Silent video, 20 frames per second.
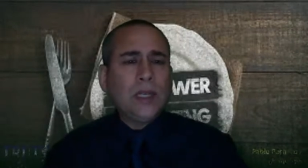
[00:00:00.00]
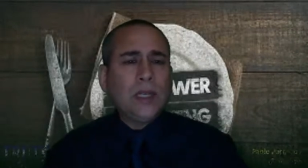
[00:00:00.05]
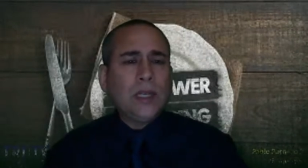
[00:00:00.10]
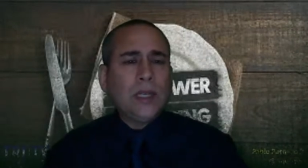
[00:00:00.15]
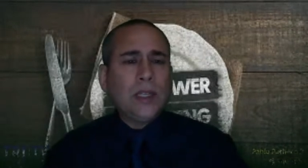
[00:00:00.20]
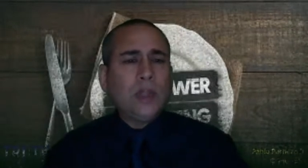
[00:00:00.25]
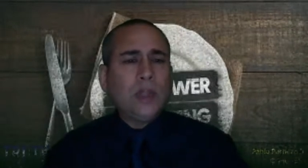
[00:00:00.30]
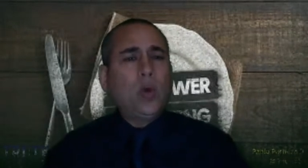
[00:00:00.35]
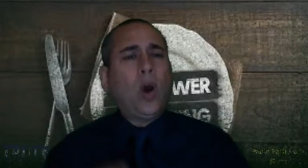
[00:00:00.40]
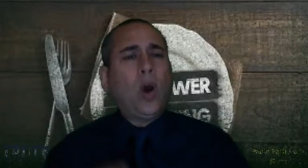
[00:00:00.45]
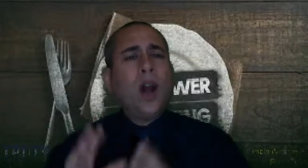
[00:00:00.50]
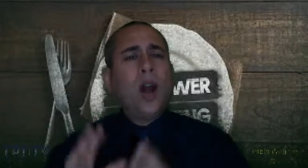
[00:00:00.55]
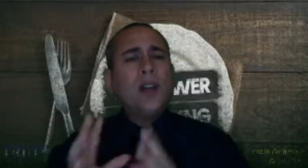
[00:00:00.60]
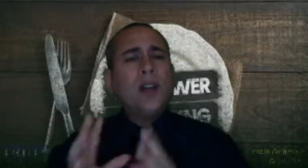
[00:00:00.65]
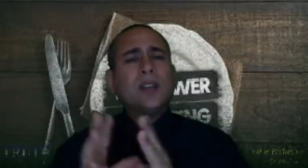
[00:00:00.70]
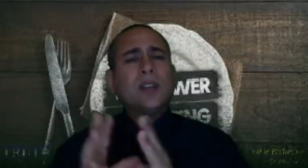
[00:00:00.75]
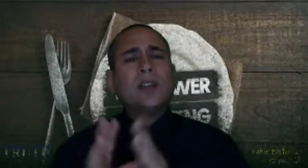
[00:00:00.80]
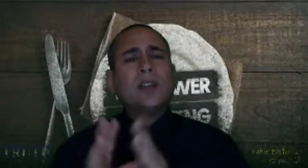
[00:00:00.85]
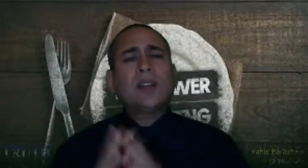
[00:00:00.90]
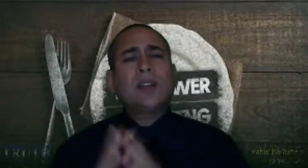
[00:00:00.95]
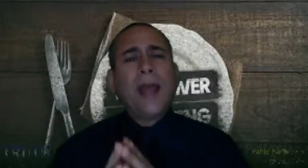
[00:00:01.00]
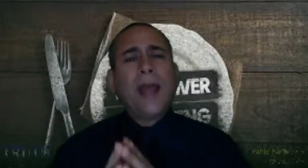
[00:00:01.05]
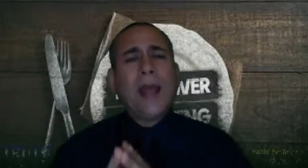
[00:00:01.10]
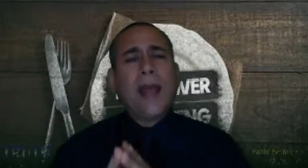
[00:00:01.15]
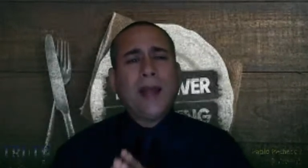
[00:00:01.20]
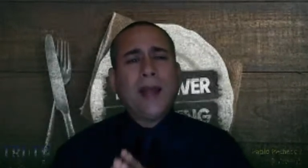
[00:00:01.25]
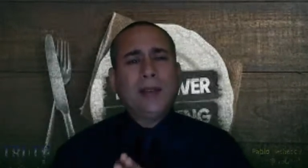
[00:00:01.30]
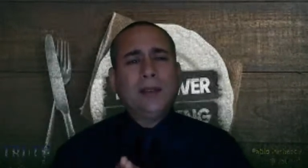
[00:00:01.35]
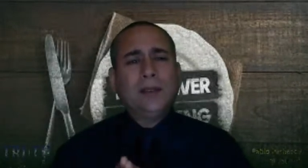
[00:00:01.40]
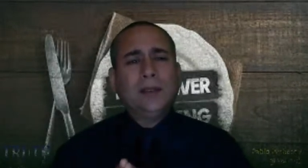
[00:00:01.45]
to
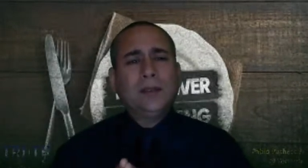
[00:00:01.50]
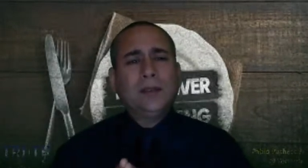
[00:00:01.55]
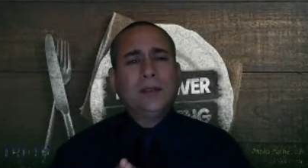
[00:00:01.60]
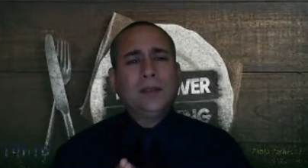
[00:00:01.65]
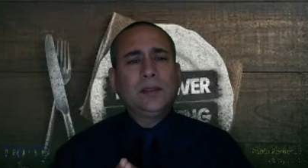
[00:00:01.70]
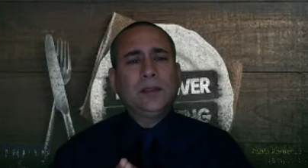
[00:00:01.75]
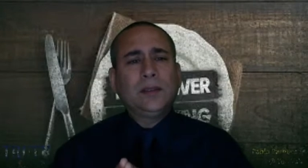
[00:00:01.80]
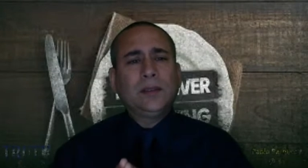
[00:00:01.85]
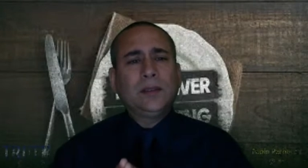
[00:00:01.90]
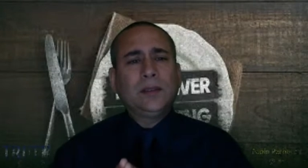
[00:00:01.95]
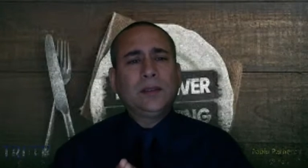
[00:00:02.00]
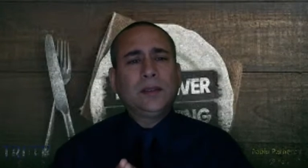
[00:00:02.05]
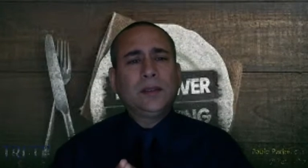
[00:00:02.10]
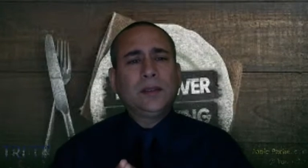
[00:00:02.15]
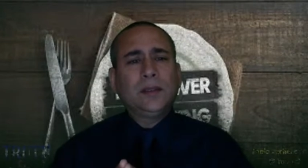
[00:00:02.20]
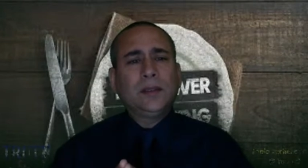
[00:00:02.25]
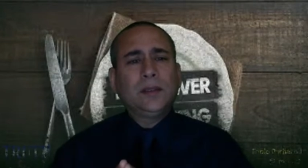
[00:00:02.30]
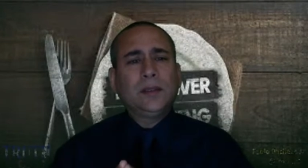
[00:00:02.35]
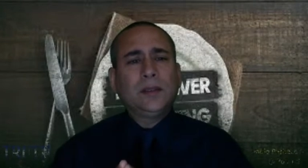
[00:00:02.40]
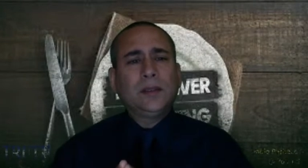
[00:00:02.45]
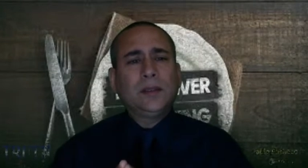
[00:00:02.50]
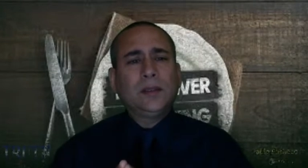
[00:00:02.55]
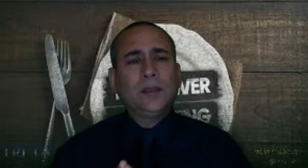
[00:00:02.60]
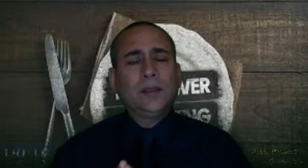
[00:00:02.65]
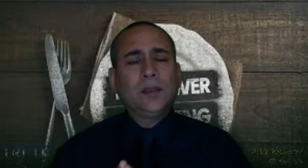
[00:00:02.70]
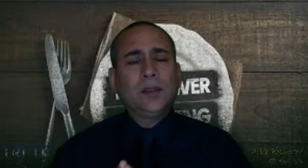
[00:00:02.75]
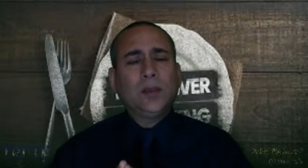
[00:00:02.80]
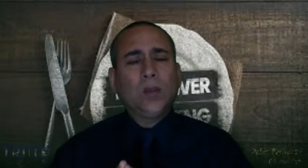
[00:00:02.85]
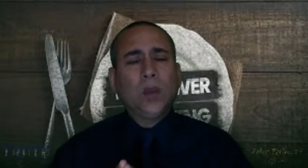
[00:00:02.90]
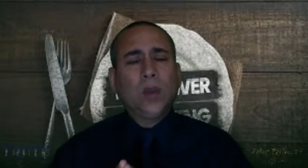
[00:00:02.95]
understand
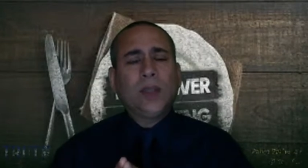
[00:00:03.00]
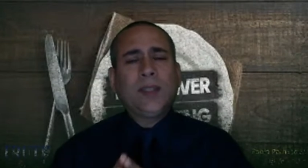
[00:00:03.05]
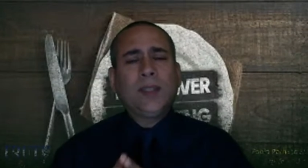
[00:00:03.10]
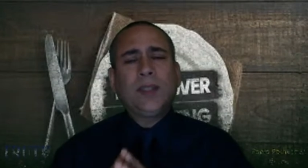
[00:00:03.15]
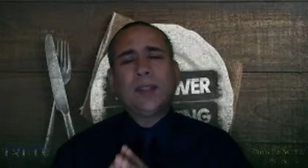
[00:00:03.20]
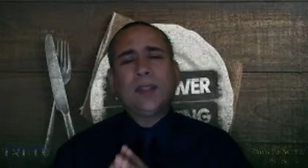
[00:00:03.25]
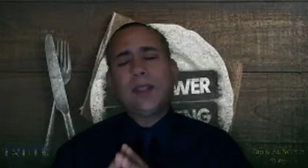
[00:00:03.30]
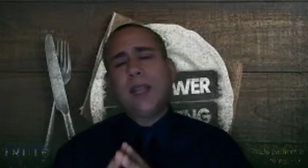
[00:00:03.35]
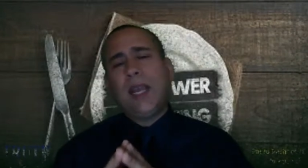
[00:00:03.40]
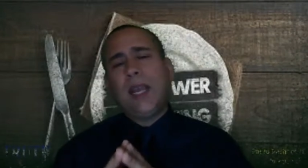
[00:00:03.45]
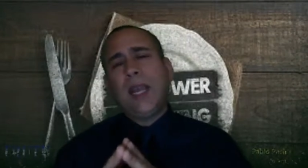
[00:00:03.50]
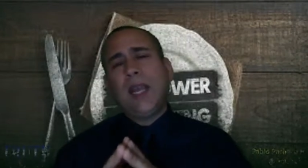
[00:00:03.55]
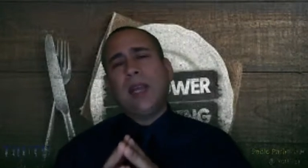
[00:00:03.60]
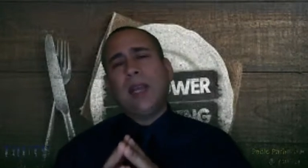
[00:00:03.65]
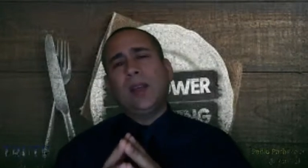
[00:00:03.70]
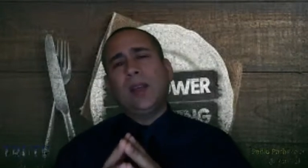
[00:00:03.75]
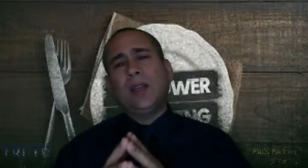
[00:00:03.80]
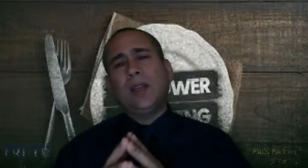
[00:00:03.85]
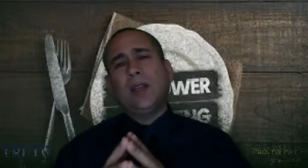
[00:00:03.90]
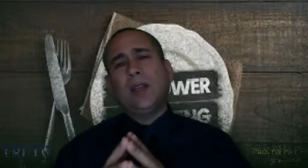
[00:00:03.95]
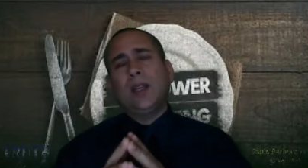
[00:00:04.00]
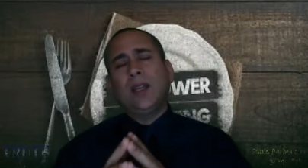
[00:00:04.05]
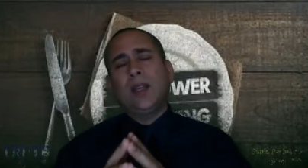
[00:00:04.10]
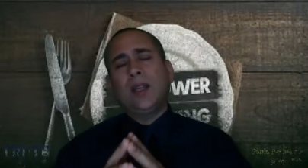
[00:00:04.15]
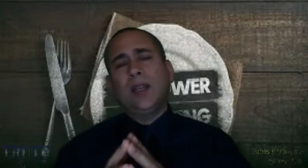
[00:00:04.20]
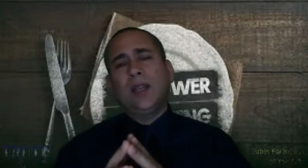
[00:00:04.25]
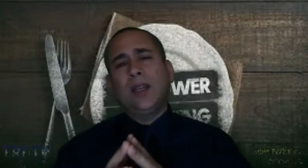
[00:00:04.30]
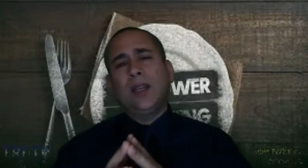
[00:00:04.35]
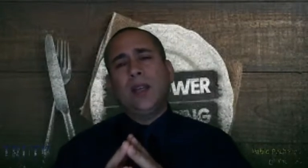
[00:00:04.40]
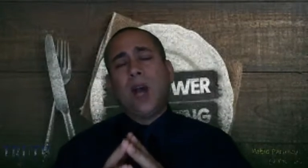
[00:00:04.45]
what this king
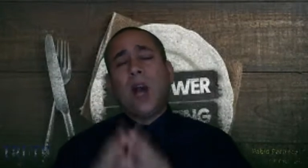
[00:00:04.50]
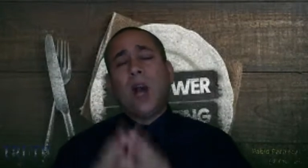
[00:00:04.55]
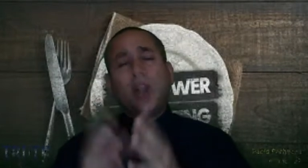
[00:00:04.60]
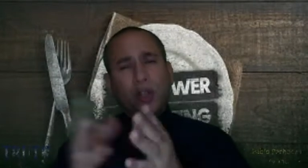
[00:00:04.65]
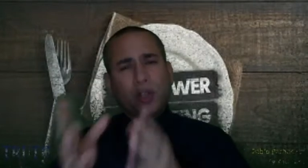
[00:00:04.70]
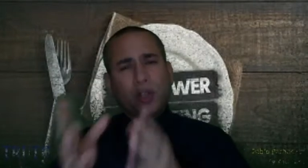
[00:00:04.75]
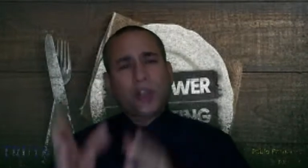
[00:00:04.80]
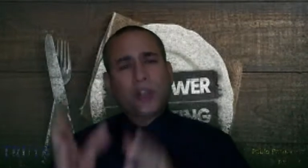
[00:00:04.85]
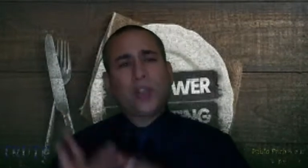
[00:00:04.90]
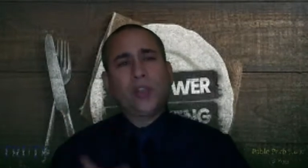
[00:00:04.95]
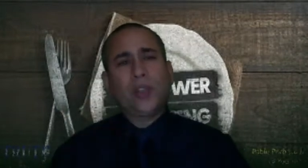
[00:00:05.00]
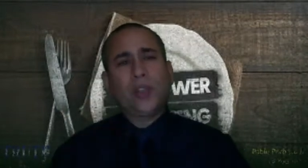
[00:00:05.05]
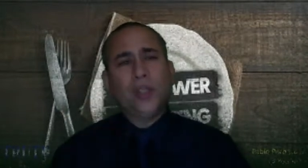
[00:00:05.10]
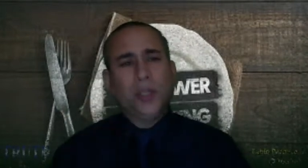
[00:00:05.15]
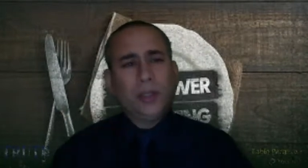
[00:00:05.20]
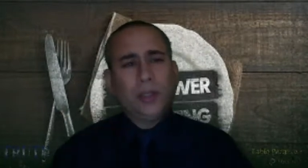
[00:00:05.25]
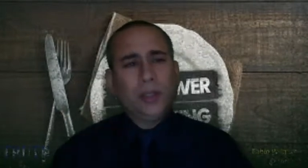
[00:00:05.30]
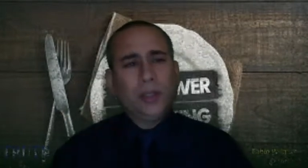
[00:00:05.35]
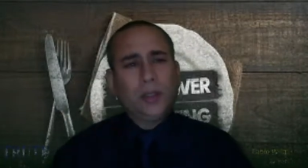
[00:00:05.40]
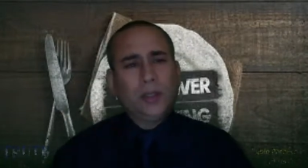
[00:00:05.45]
understood.